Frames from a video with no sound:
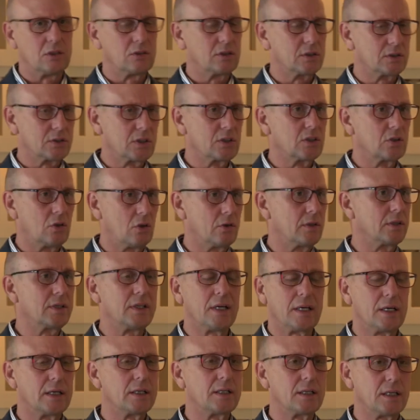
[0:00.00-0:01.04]
deal doesn't go, that
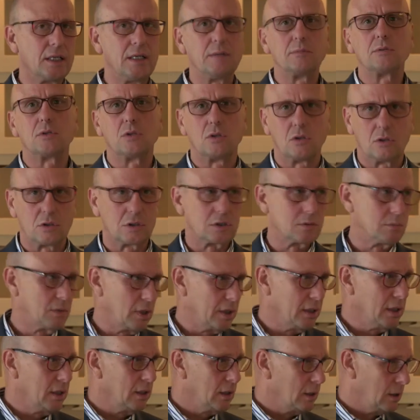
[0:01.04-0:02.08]
they get to keep their earnest
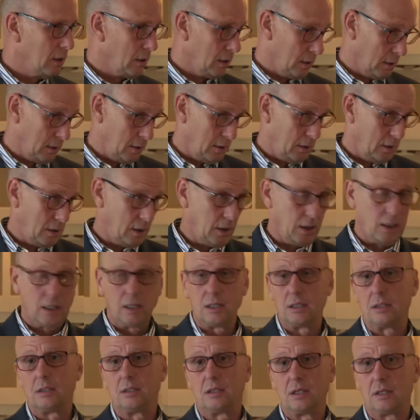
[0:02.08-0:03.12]
money. Yeah.
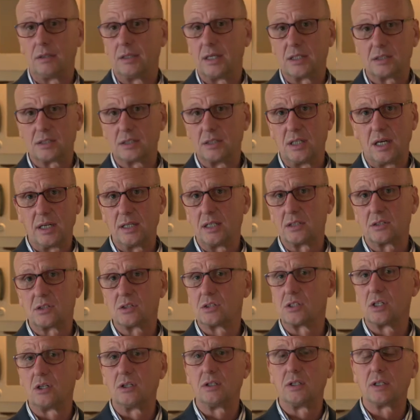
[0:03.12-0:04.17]
And that's not
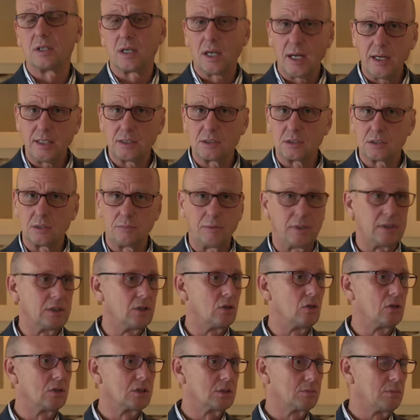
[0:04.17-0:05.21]
necessarily the case. I mean,
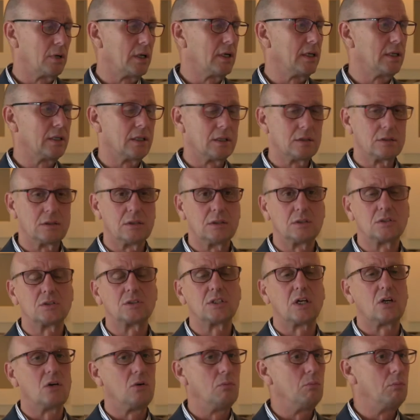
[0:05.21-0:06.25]
the earnest money, the
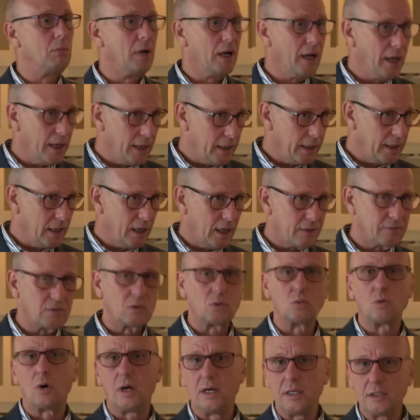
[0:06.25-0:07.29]
seller may have
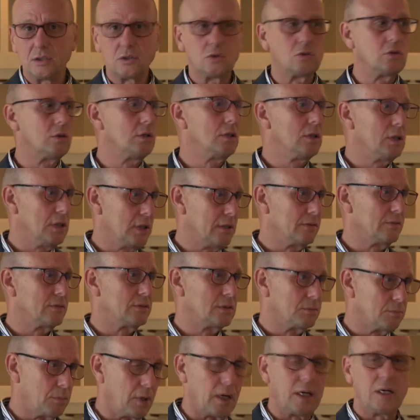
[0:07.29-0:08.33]
a right to it if
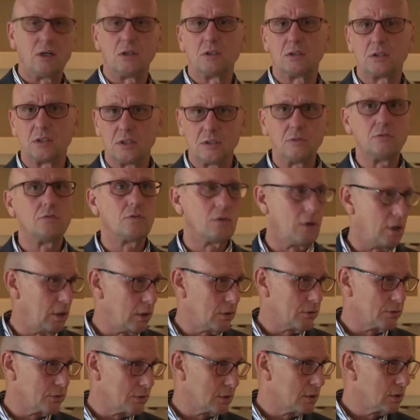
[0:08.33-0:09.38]
the buyer
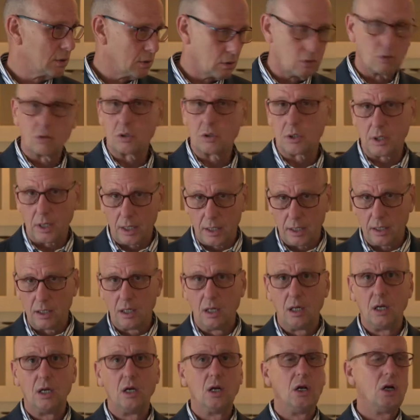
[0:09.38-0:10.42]
defaults, okay?
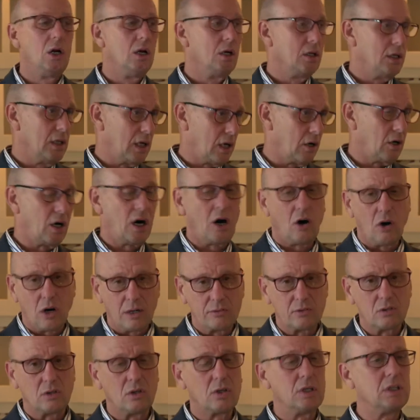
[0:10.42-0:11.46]
Now,
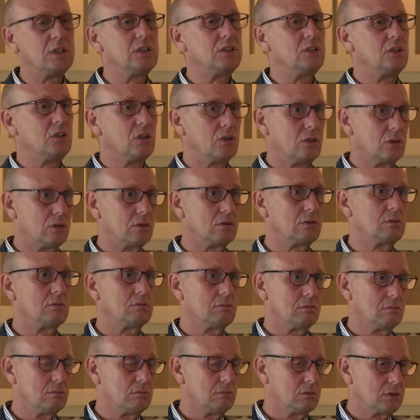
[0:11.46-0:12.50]
however, you're
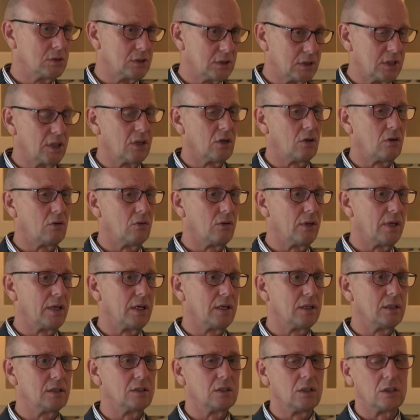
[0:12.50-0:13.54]
still
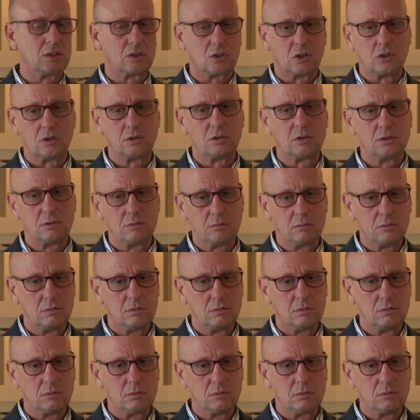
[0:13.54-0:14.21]
a good